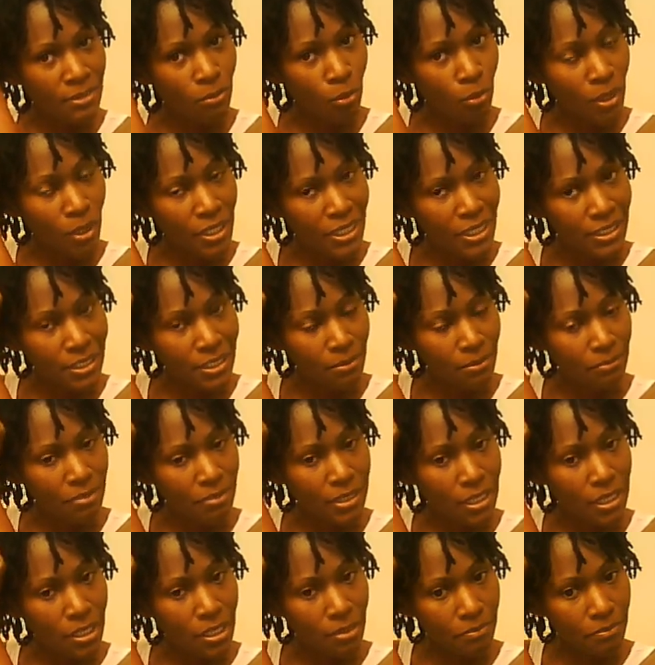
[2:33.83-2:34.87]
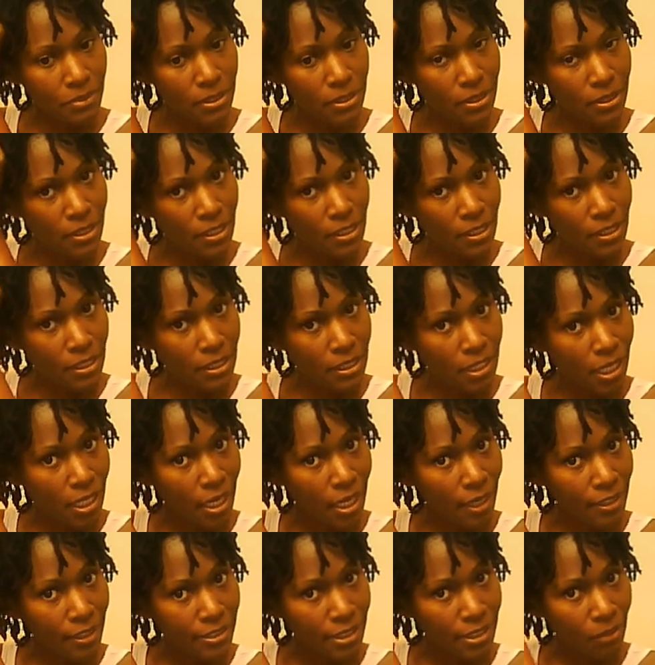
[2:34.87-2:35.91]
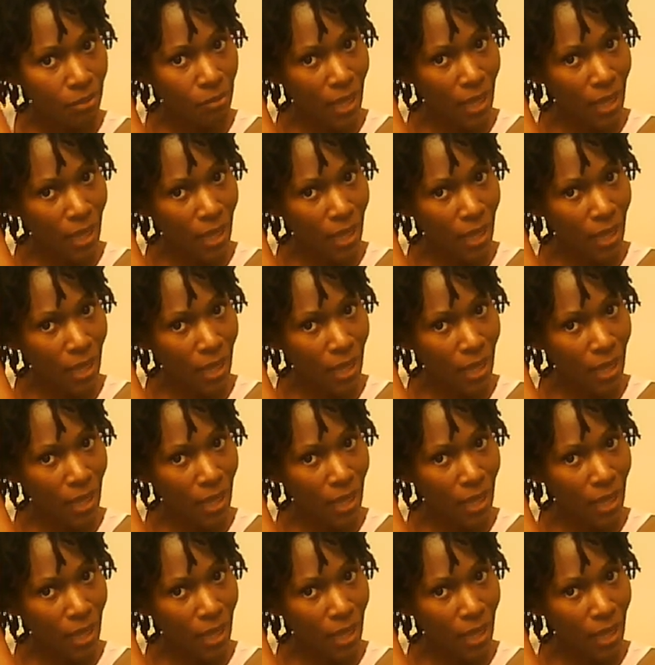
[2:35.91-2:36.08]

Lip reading: wanted the plump locks.